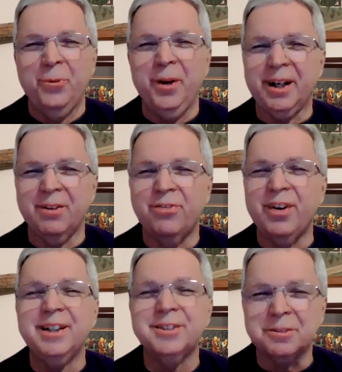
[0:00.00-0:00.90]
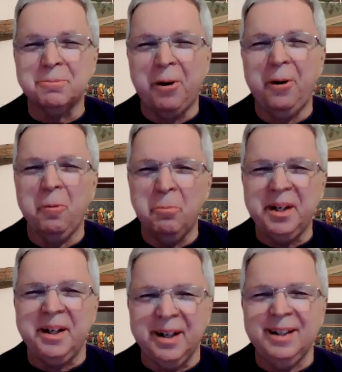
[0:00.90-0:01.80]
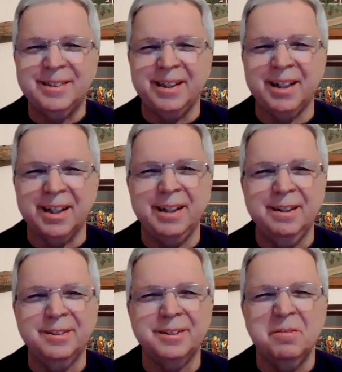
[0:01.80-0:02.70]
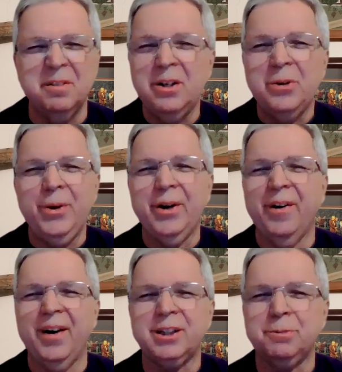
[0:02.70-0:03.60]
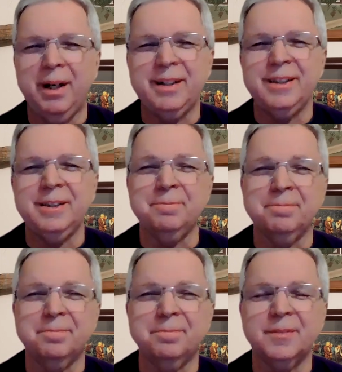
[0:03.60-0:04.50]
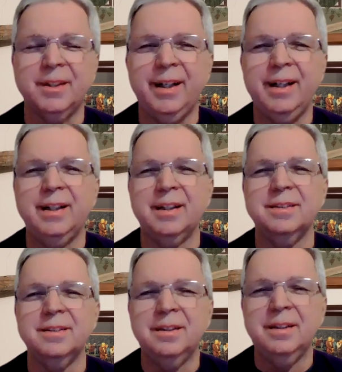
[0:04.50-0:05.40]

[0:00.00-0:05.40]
We can face tomorrow because He lives. We are expecting in,